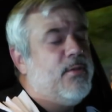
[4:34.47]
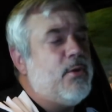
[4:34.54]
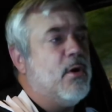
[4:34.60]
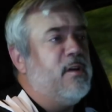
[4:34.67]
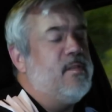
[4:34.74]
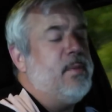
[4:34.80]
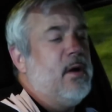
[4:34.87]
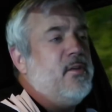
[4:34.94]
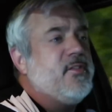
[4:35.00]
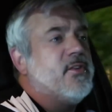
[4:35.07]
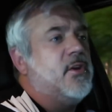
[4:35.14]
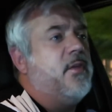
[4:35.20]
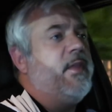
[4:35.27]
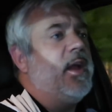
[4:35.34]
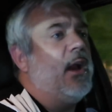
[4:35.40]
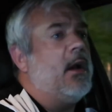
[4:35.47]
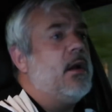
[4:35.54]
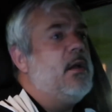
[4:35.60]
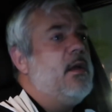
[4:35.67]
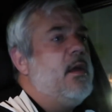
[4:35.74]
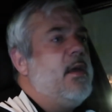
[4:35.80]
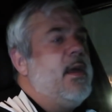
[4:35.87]
They're always posted on
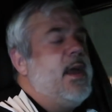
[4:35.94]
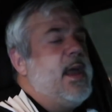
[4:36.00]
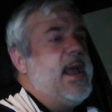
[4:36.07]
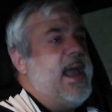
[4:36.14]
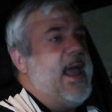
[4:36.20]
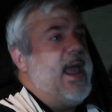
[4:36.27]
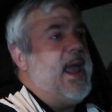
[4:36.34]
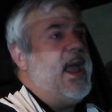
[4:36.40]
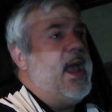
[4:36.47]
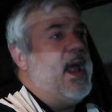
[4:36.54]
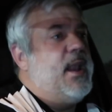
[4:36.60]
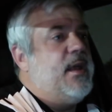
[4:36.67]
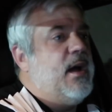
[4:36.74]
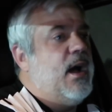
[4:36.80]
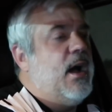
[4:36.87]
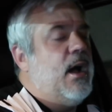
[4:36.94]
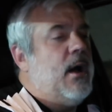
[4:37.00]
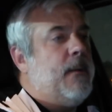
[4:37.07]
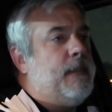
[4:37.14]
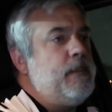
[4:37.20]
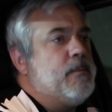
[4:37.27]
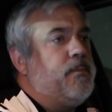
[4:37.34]
there. And
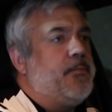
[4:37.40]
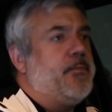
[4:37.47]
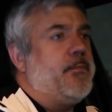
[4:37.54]
um,